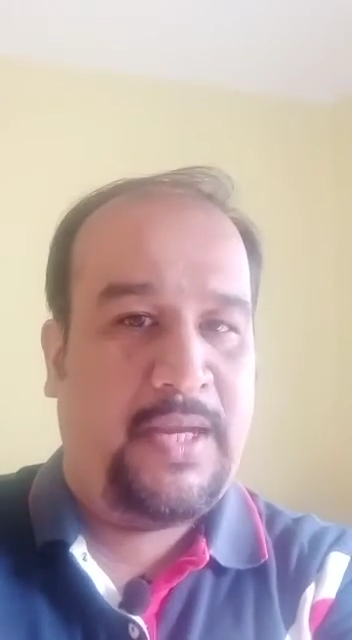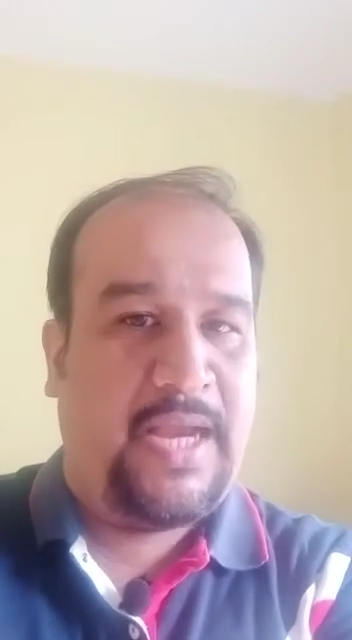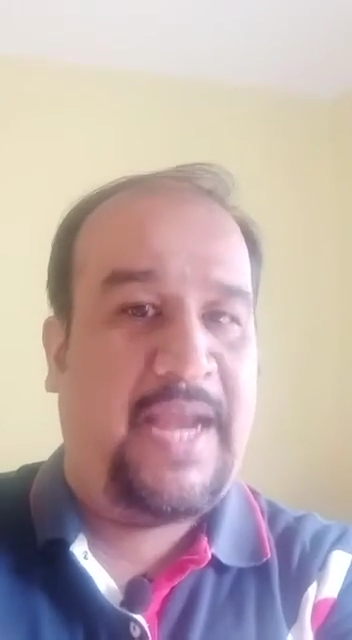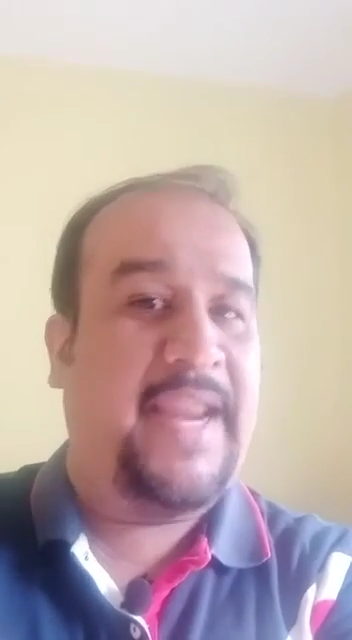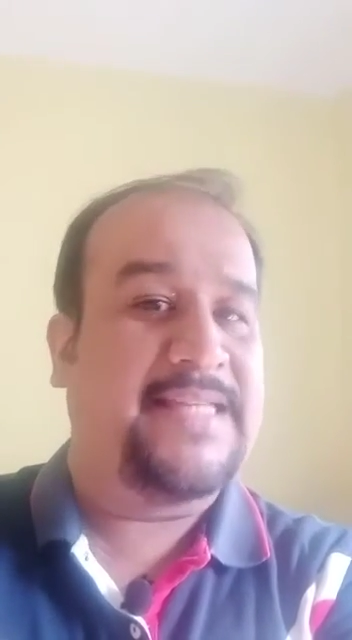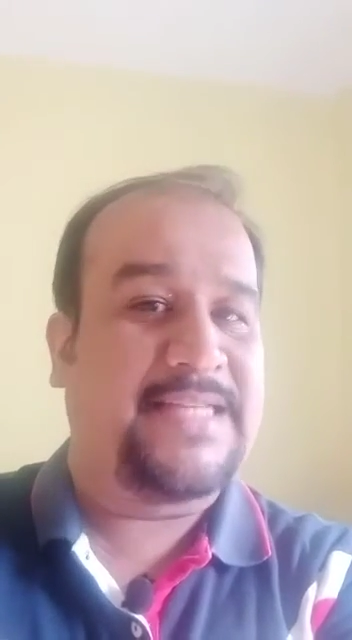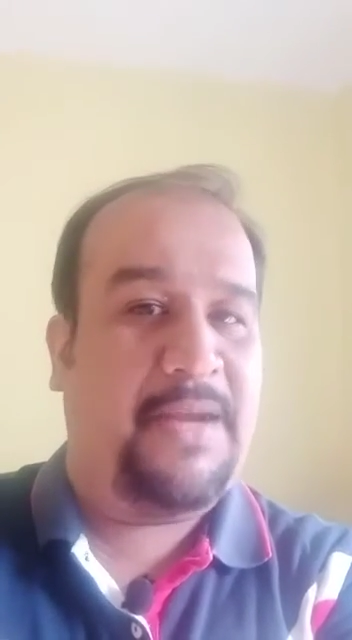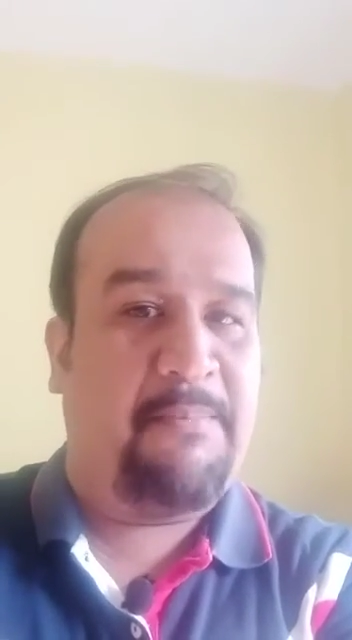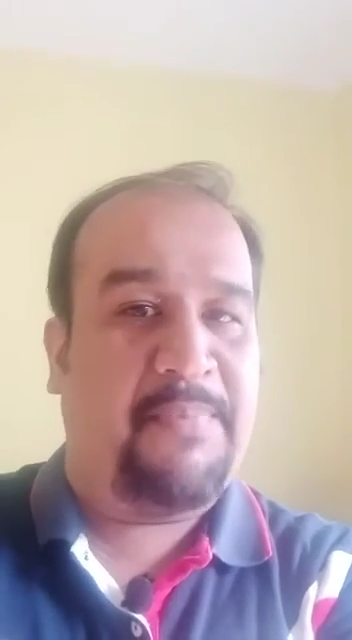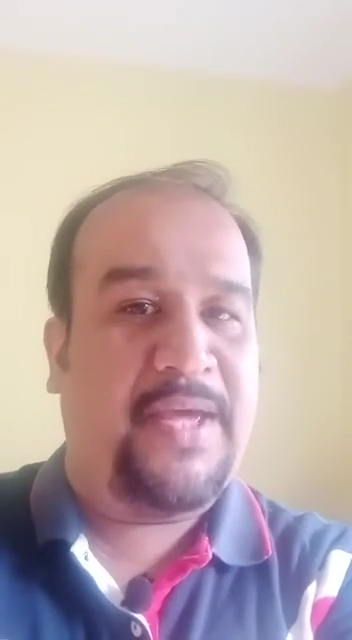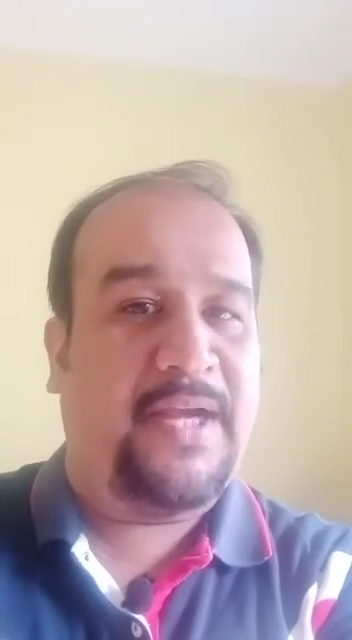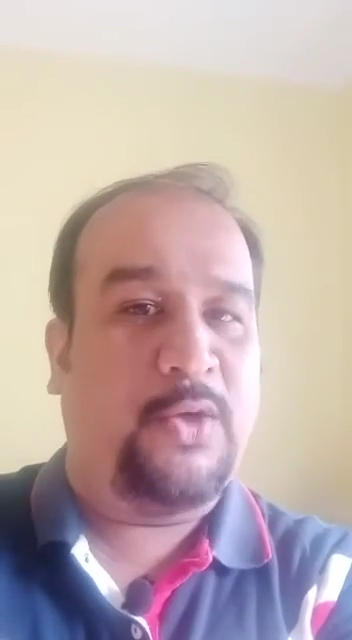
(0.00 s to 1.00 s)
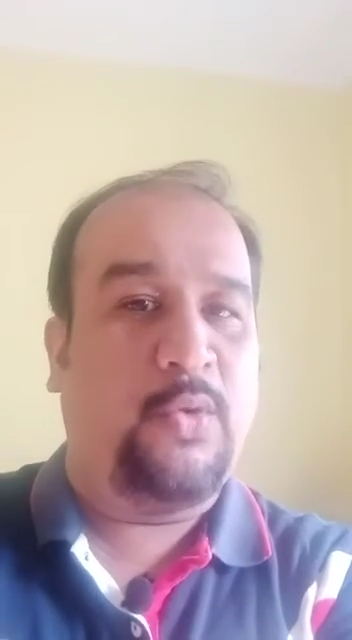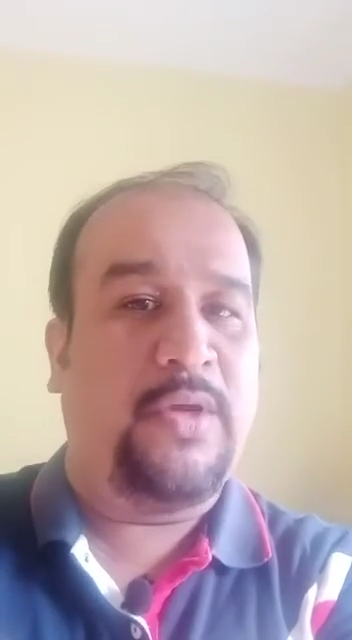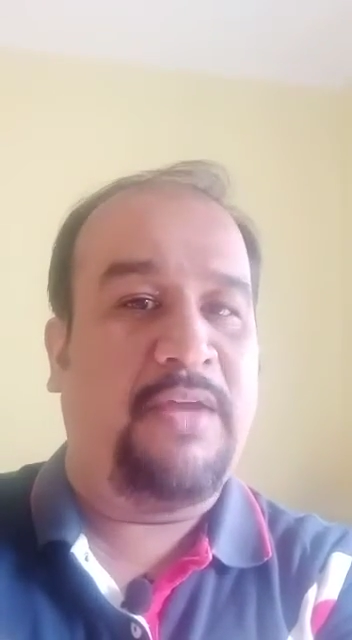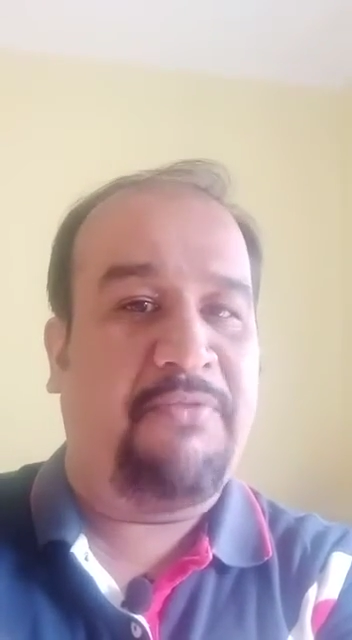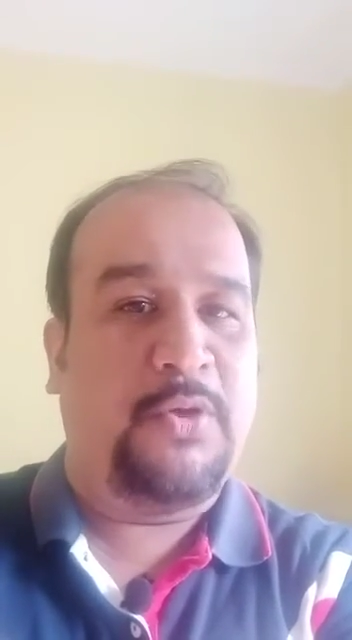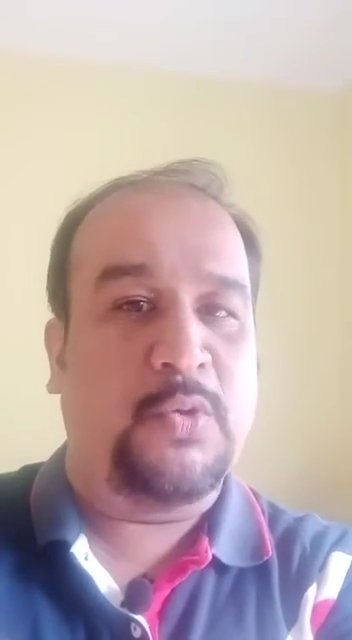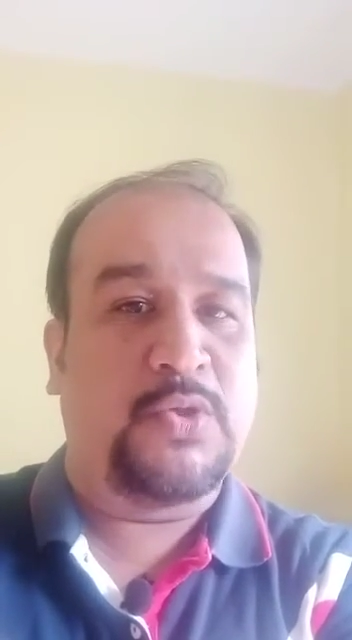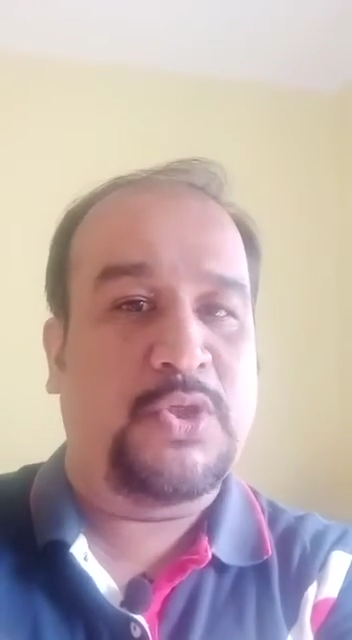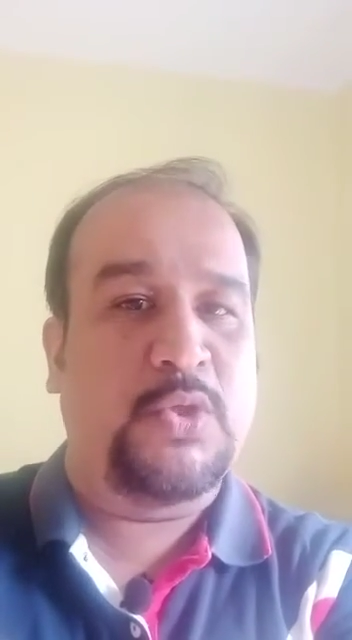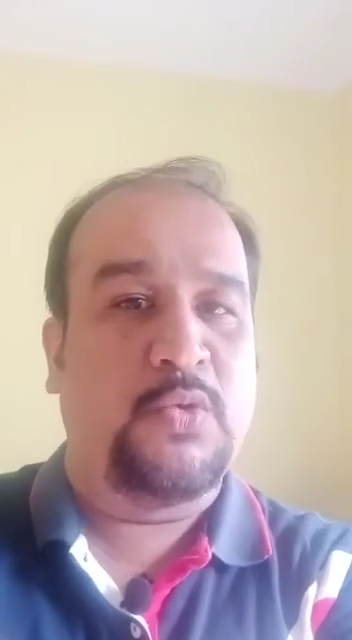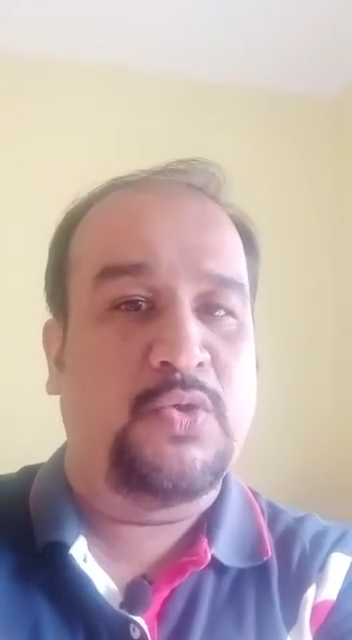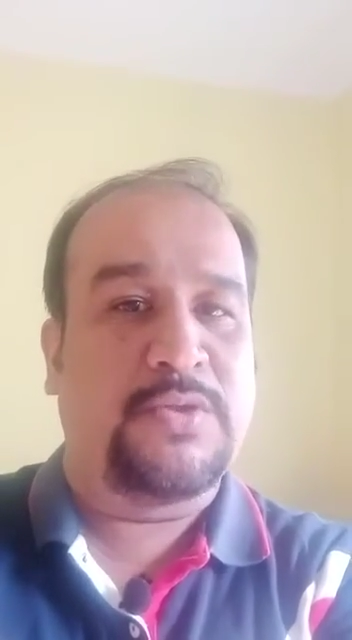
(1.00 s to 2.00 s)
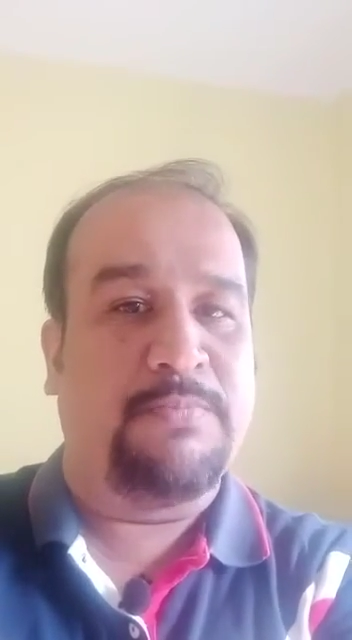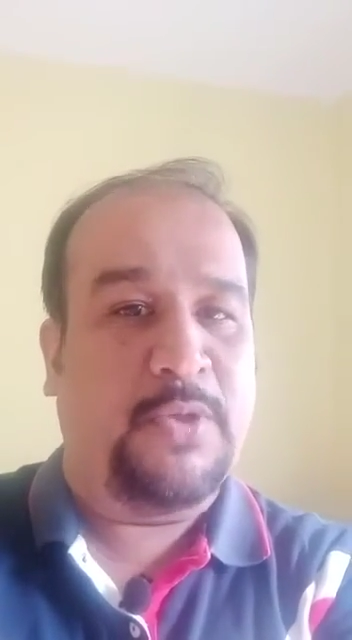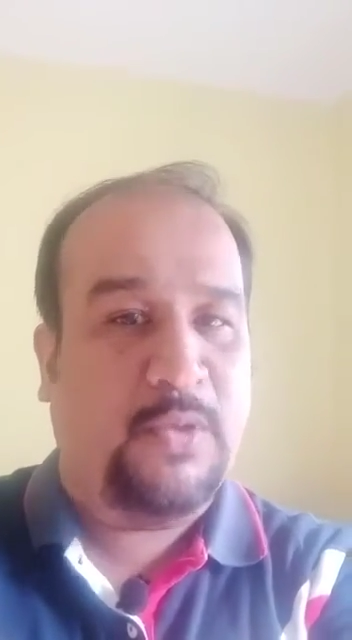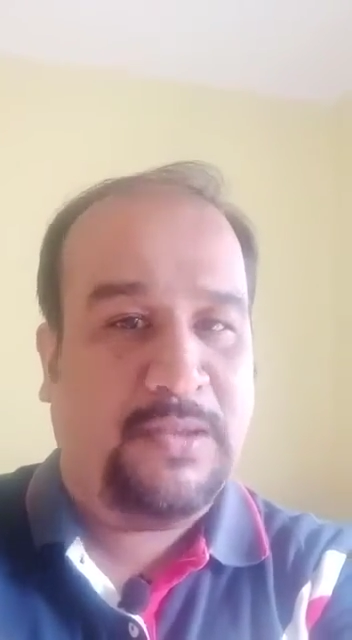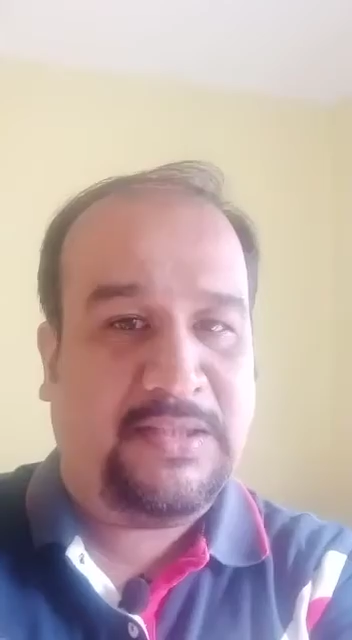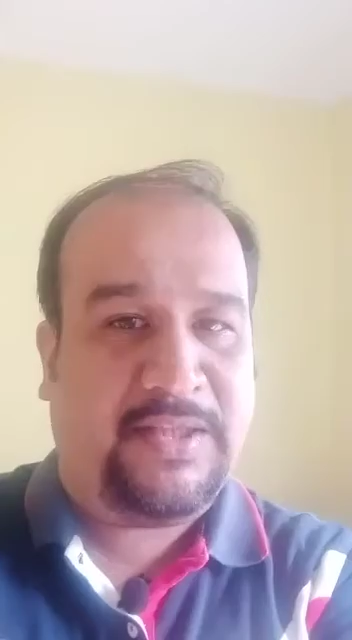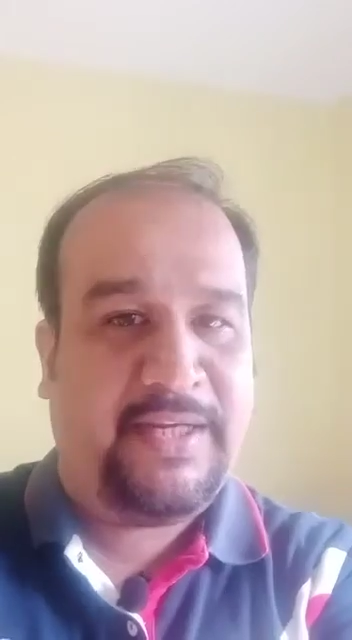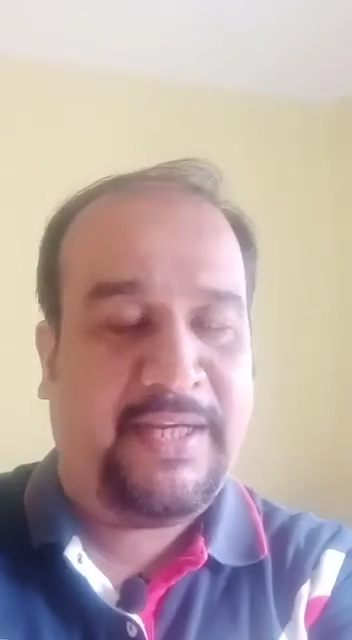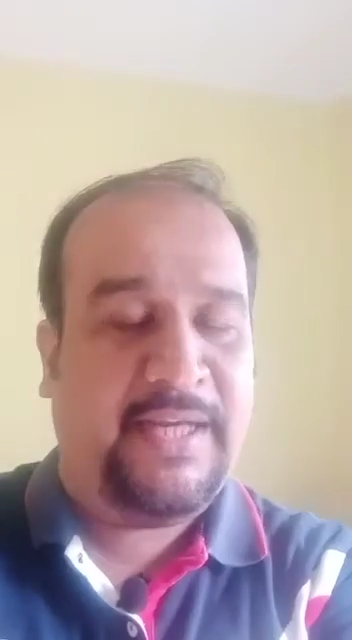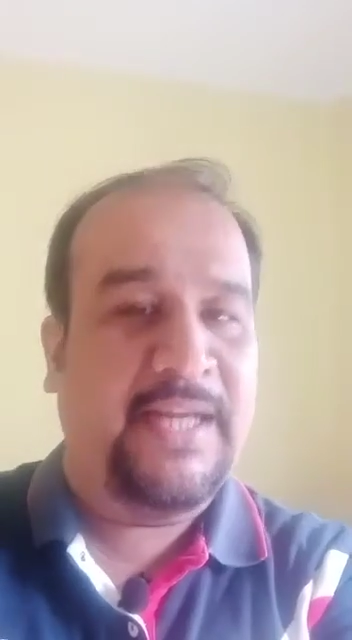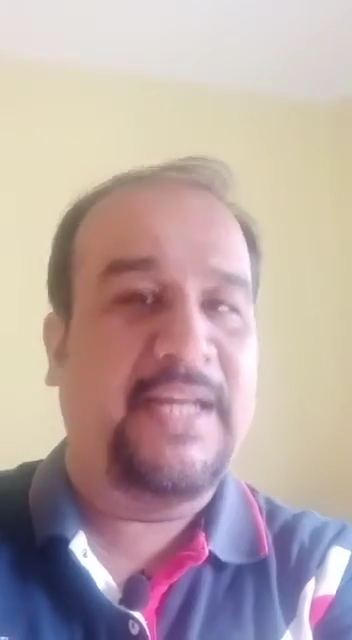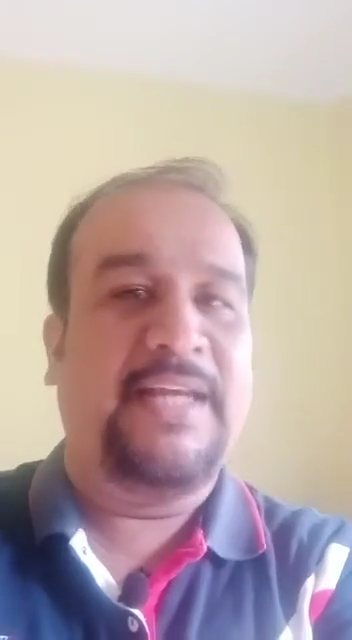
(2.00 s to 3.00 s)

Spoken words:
And as compared to if you choose Mule 3,